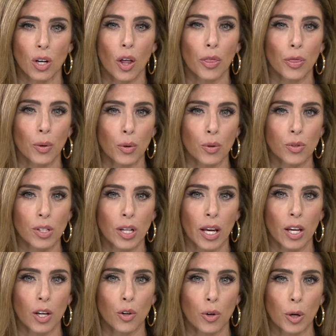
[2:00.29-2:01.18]
on
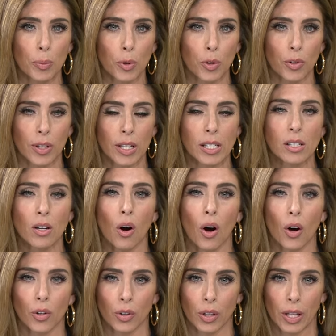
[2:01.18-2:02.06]
Thursday in Cripple Creek to
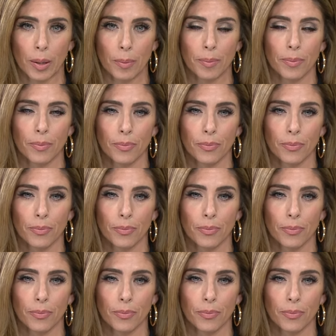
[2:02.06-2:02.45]
honor him.